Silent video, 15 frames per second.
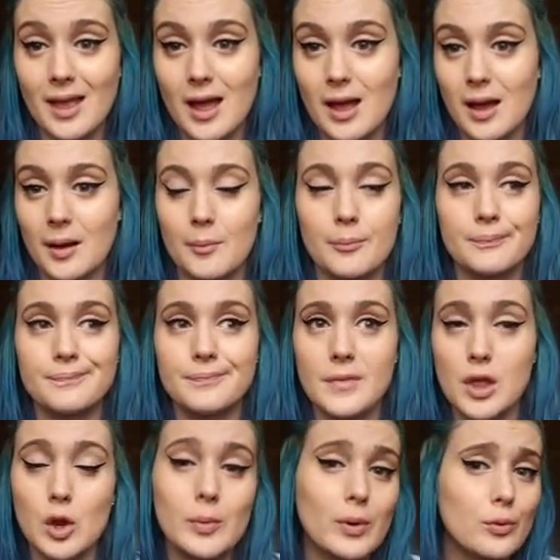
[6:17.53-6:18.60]
um, a
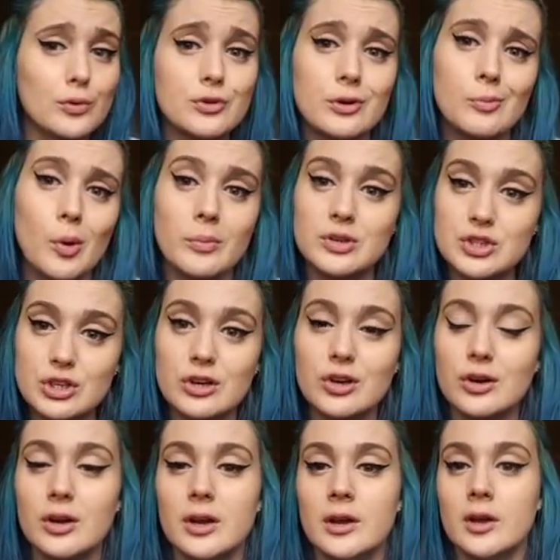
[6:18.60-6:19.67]
little bit older more
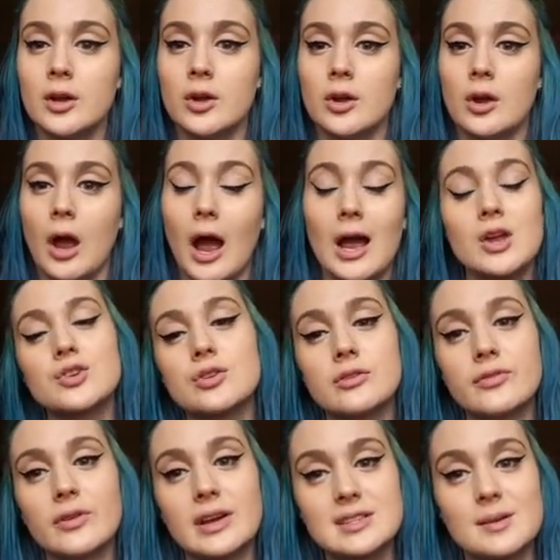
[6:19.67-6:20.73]
mature i should
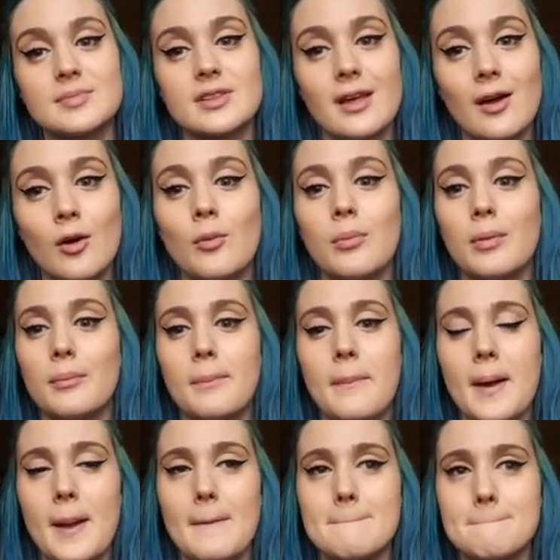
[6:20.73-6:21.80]
have accepted the help
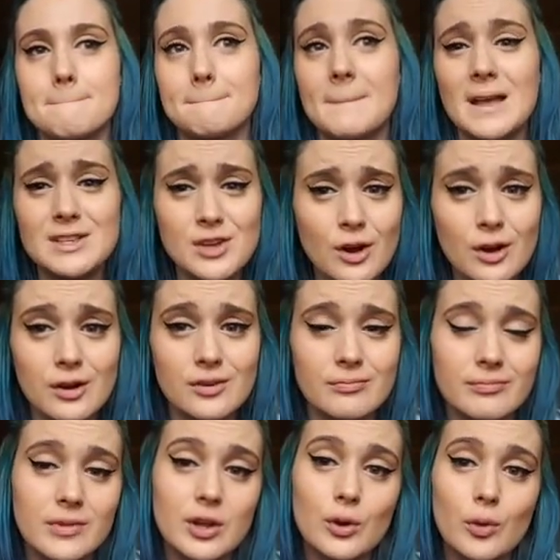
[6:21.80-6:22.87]
but it's hard
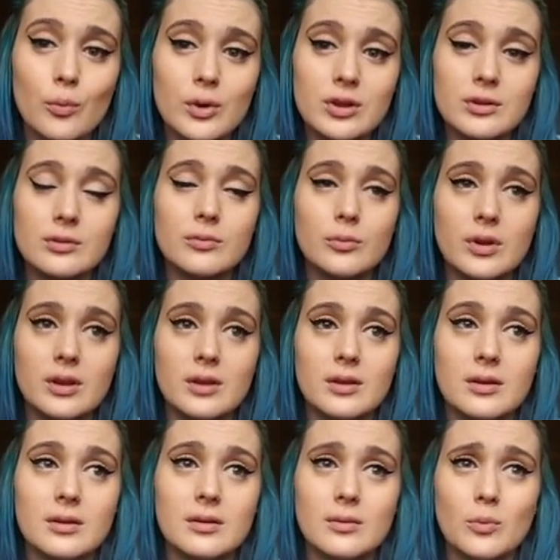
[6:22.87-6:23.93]
you know when,
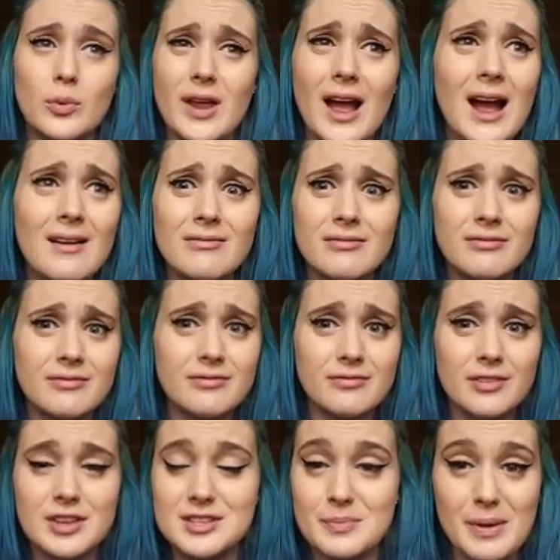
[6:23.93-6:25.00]
when we have
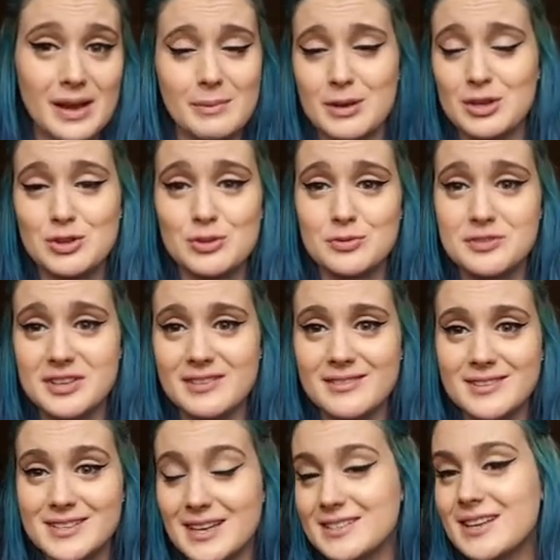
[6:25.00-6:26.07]
these abandonment issues
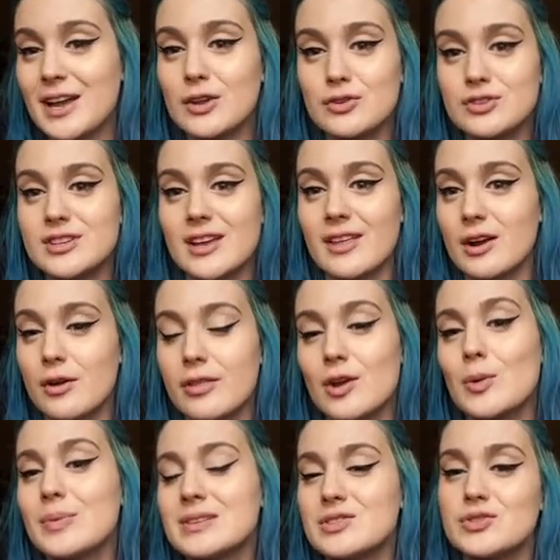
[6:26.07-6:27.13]
and yes i understand like our
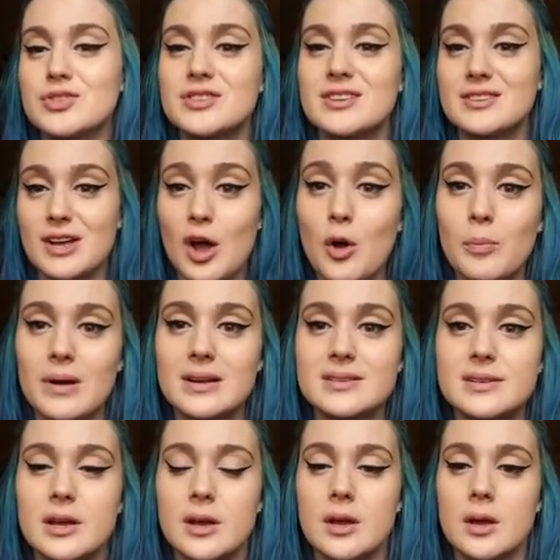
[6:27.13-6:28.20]
therapists are just there to help us